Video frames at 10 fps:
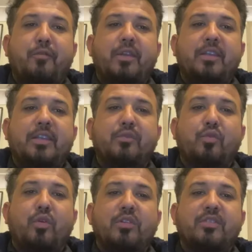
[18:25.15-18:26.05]
when it
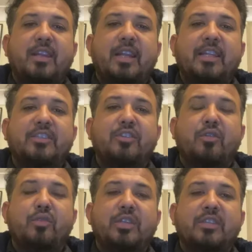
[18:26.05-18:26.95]
was laid
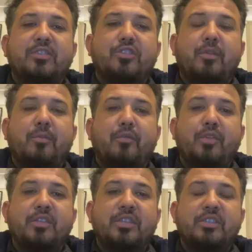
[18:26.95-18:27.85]
down in Salmon
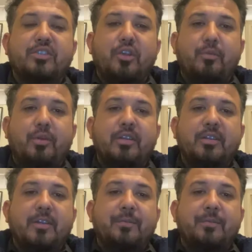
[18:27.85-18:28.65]
versus Salmon,